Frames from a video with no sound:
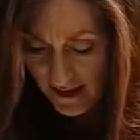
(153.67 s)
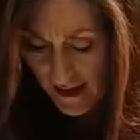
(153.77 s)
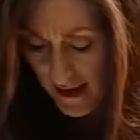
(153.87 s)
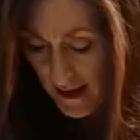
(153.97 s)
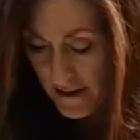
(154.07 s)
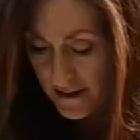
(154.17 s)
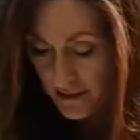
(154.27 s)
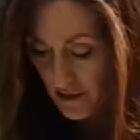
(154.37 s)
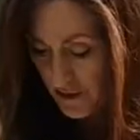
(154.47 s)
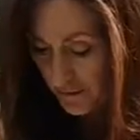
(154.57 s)
And
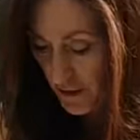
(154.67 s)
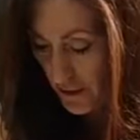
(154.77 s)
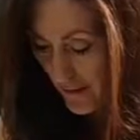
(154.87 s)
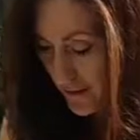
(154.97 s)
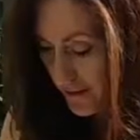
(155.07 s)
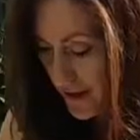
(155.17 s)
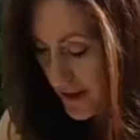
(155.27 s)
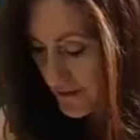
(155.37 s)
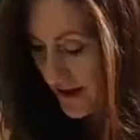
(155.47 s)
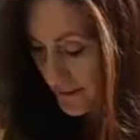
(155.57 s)
just a few other
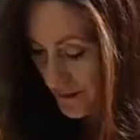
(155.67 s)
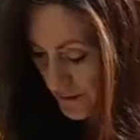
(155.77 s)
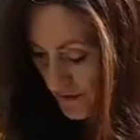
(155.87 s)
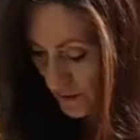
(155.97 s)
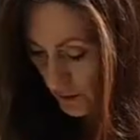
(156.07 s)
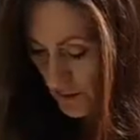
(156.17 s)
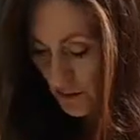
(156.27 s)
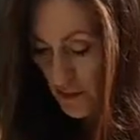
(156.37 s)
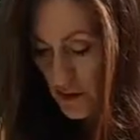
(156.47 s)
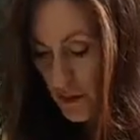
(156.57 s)
things, Epsom
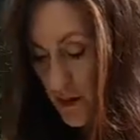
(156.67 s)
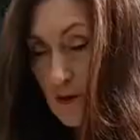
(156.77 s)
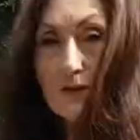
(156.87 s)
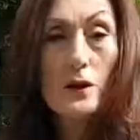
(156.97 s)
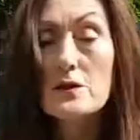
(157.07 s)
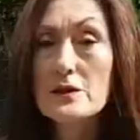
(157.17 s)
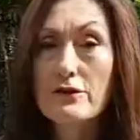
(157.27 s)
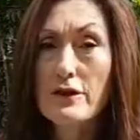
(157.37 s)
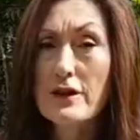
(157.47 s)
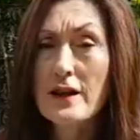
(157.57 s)
salts, which we use for lots of
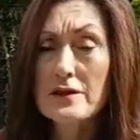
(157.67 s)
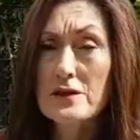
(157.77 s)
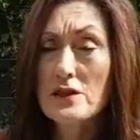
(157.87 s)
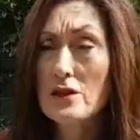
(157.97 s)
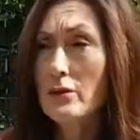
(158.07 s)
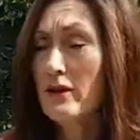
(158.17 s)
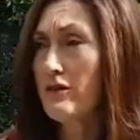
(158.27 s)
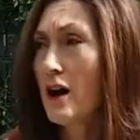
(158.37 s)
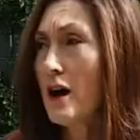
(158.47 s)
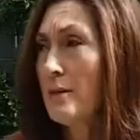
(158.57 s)
different things to do with
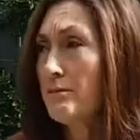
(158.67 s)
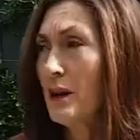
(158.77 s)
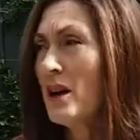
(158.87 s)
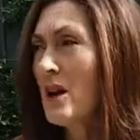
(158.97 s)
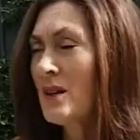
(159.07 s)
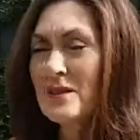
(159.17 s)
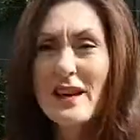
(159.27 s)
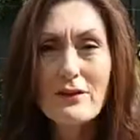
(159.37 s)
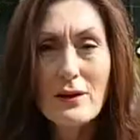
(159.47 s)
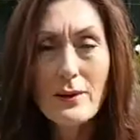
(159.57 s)
plants,
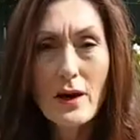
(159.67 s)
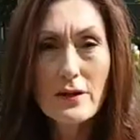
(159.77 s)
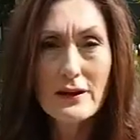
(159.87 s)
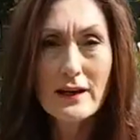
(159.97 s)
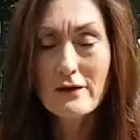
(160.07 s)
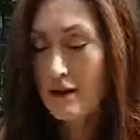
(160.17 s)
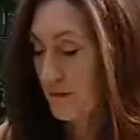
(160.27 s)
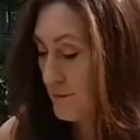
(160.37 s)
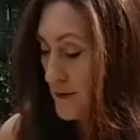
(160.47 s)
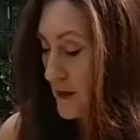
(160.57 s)
having a bath, getting rid
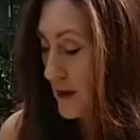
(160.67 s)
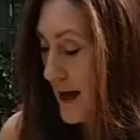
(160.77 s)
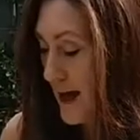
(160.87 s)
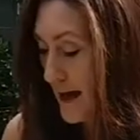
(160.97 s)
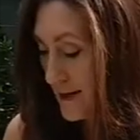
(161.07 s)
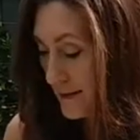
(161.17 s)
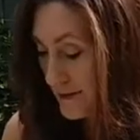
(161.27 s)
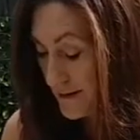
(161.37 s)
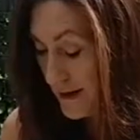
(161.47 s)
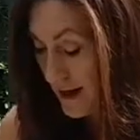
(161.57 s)
of muscular
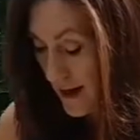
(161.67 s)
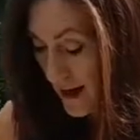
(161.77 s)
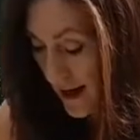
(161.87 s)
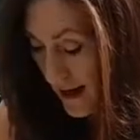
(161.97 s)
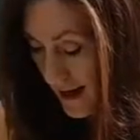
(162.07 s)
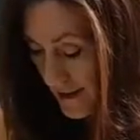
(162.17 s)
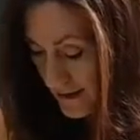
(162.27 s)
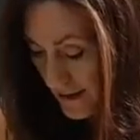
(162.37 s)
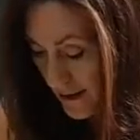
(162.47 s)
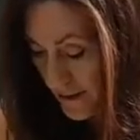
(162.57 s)
aches, and